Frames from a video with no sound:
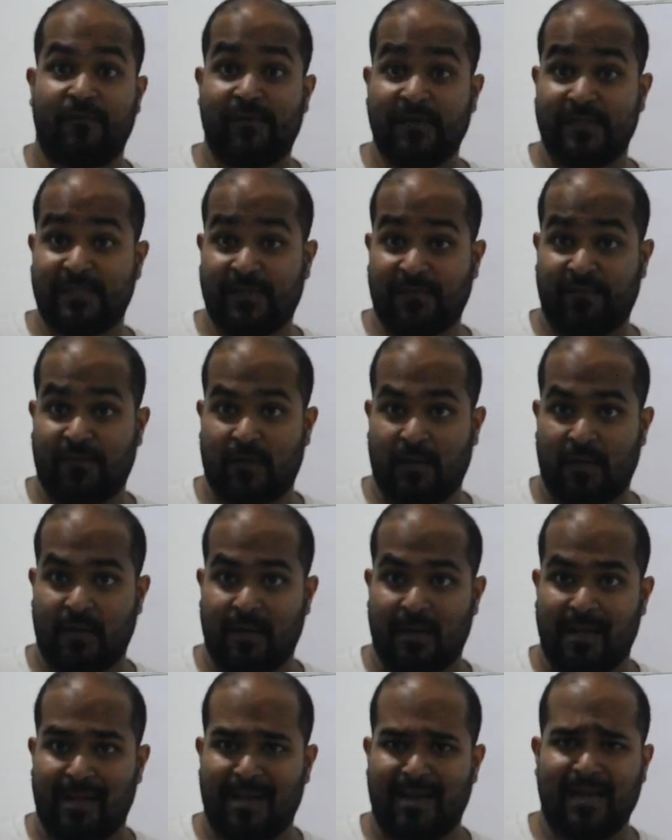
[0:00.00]
First of
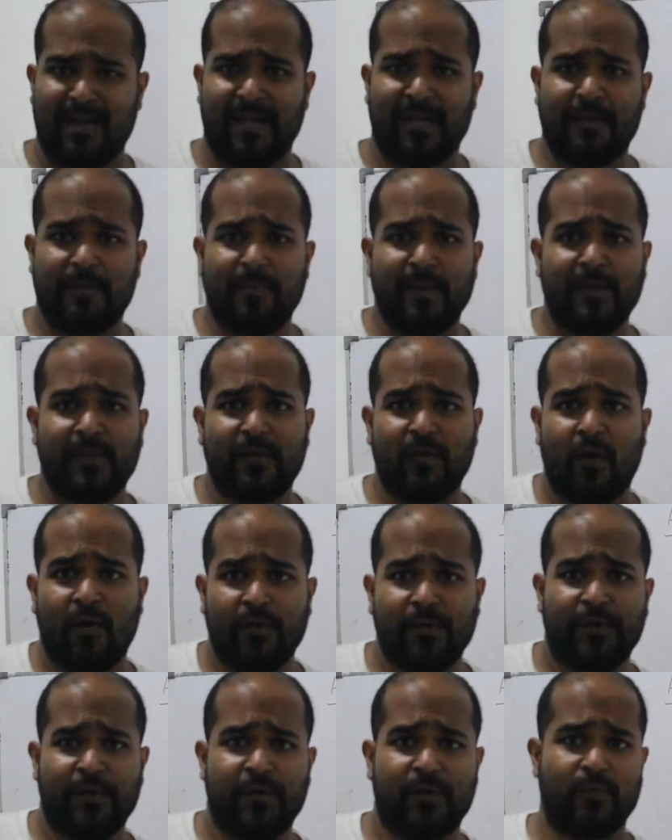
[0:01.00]
all, let me
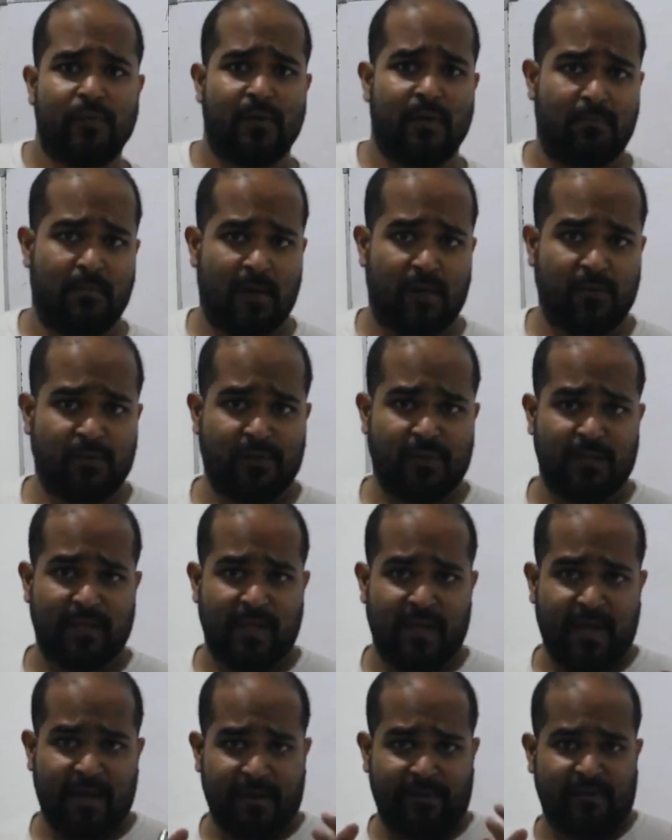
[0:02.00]
talk to you
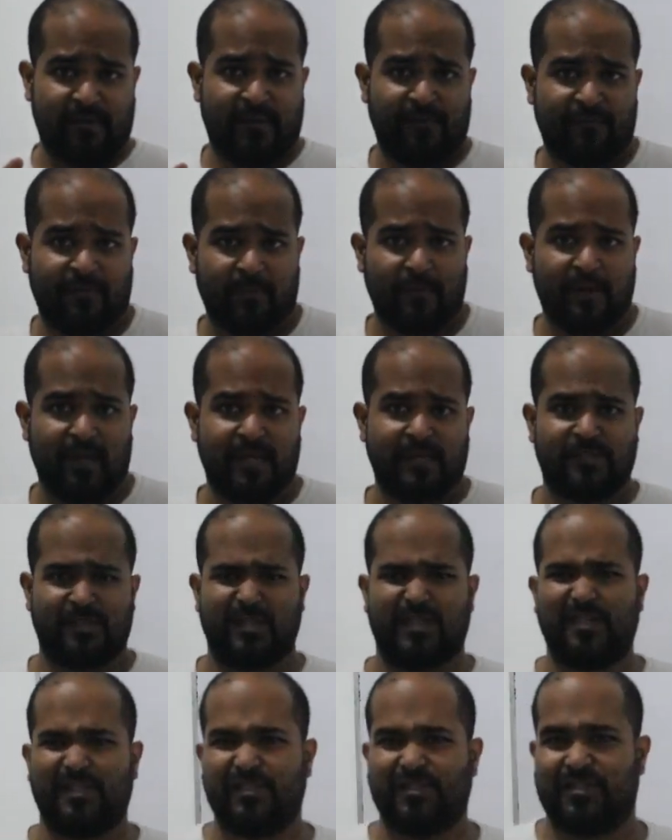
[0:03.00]
about atrial
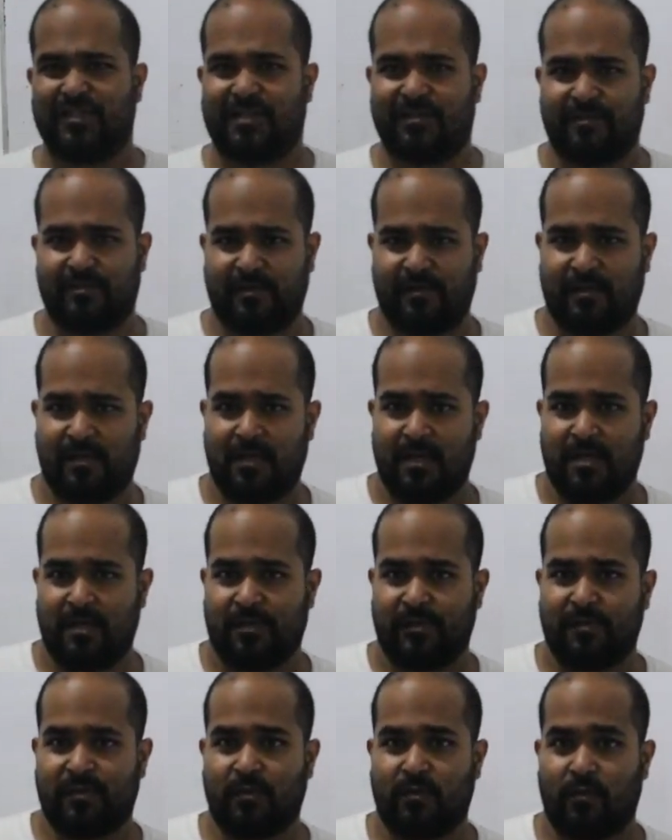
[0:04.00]
fibrillation in general.
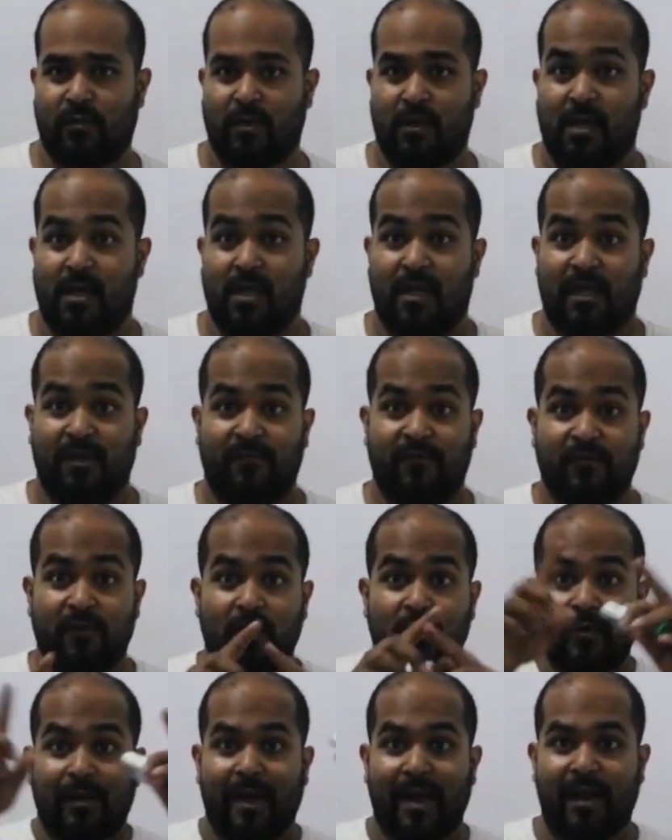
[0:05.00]
So, if you
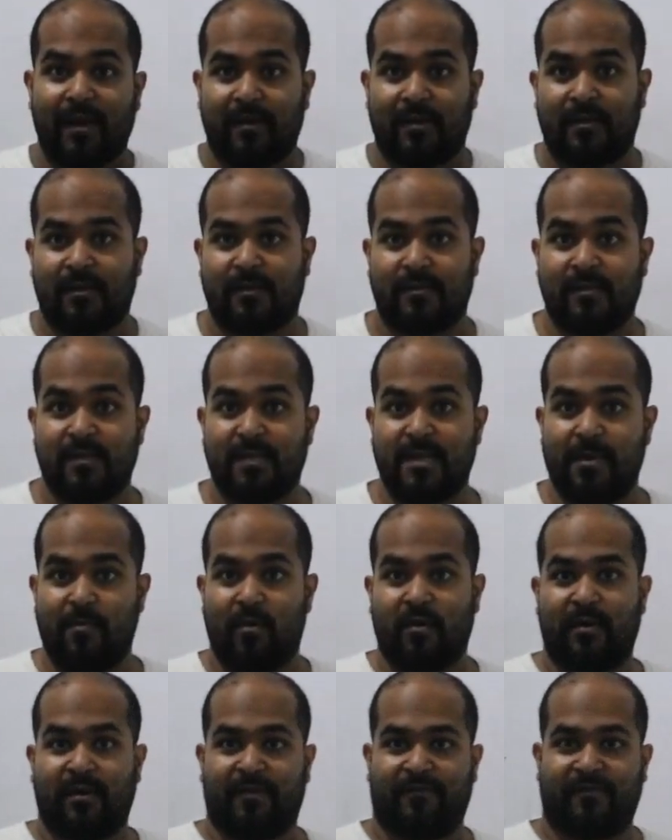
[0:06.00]
look at the
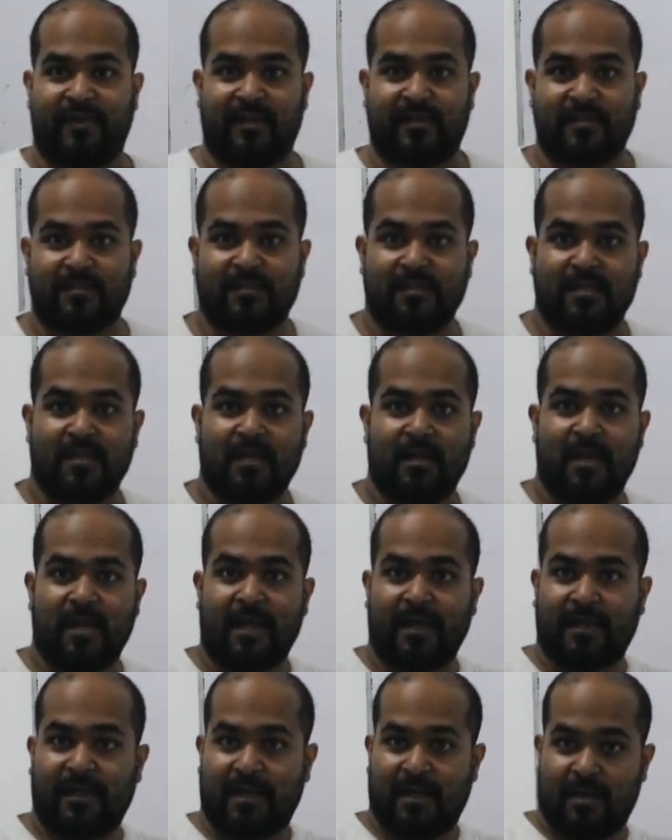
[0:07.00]
demographics,
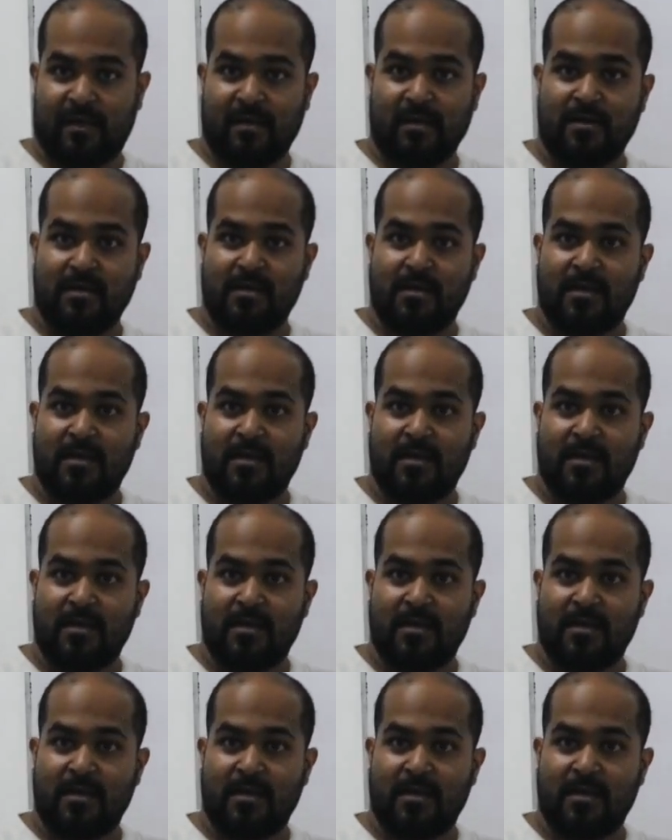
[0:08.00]
like here,